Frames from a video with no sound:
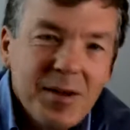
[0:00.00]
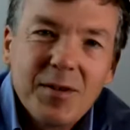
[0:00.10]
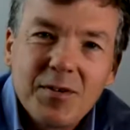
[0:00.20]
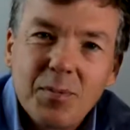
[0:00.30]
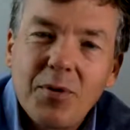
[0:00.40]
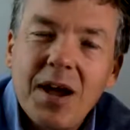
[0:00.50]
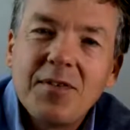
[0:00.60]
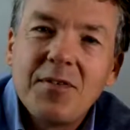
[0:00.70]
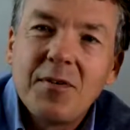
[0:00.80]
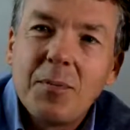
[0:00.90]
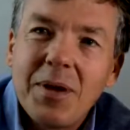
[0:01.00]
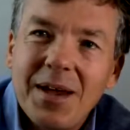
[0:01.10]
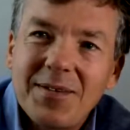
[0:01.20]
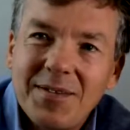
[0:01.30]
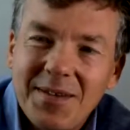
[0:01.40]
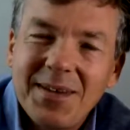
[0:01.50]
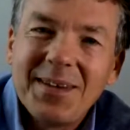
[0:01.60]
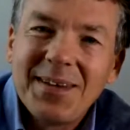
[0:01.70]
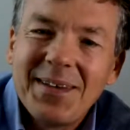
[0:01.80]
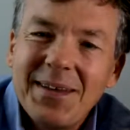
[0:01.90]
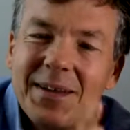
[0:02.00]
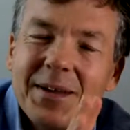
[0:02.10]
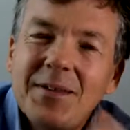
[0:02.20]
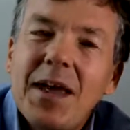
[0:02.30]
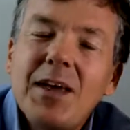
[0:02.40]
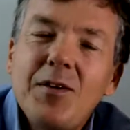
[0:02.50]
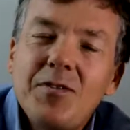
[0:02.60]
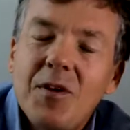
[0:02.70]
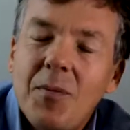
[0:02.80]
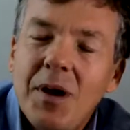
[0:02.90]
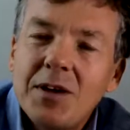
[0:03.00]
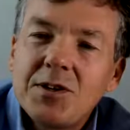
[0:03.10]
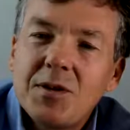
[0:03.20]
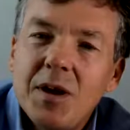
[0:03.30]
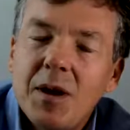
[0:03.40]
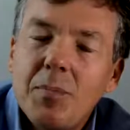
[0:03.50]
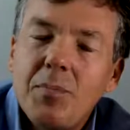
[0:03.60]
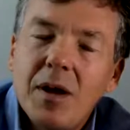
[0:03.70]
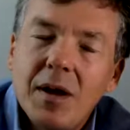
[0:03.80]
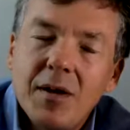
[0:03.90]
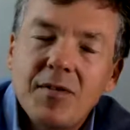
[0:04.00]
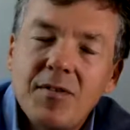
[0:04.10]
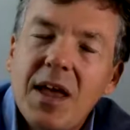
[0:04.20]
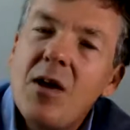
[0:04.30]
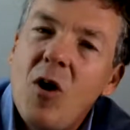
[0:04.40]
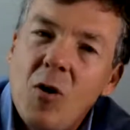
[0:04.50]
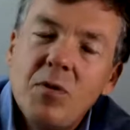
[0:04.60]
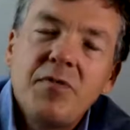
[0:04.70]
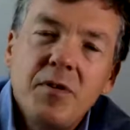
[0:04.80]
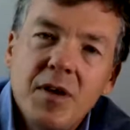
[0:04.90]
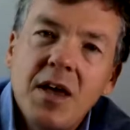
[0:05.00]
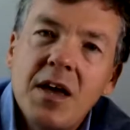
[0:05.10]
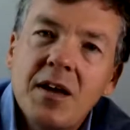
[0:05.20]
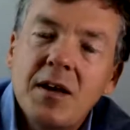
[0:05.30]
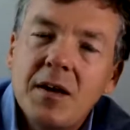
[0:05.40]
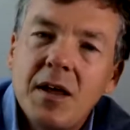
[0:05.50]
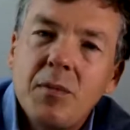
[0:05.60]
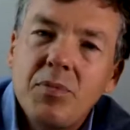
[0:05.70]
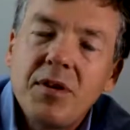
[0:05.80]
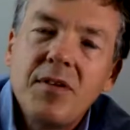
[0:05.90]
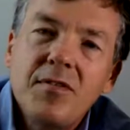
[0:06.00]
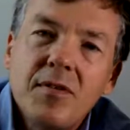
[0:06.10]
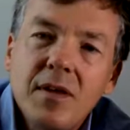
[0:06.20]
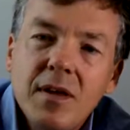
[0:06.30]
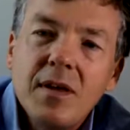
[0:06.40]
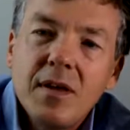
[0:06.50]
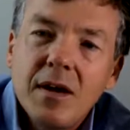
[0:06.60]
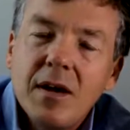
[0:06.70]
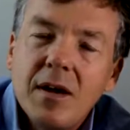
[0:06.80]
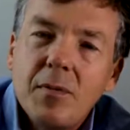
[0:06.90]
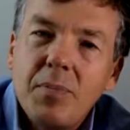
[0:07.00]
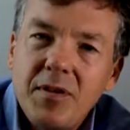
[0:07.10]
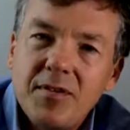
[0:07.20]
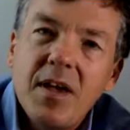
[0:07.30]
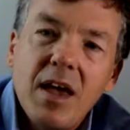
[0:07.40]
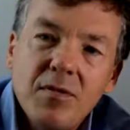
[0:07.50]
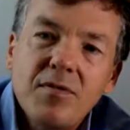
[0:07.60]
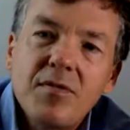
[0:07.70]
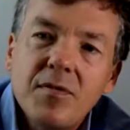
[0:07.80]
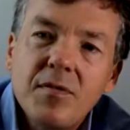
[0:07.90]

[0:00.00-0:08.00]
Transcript: Surprises are best. Thank you so much. Stay home if you can, and please be safe.